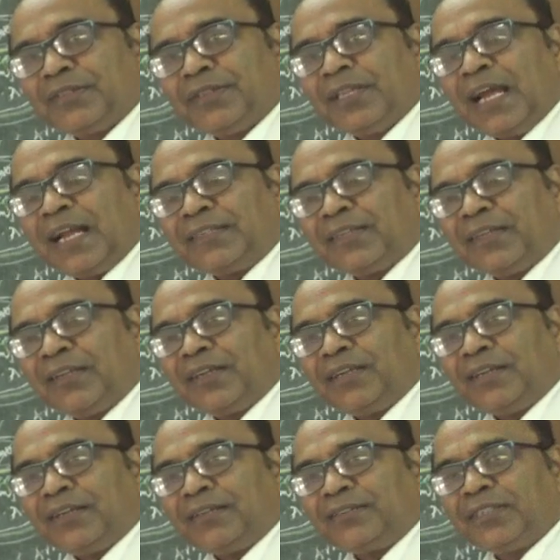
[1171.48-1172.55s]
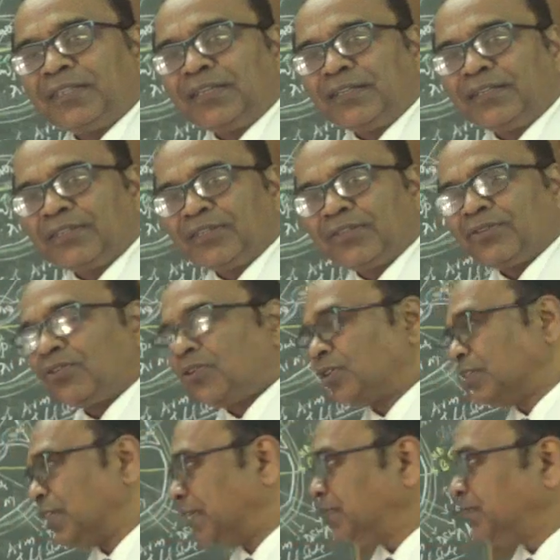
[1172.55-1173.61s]
lateral head and the long
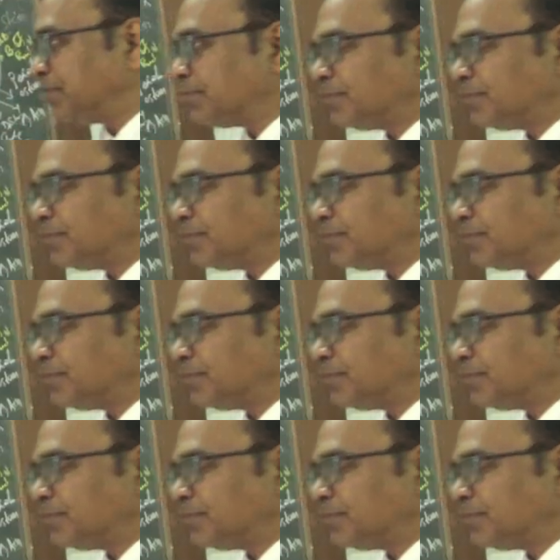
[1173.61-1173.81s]
head.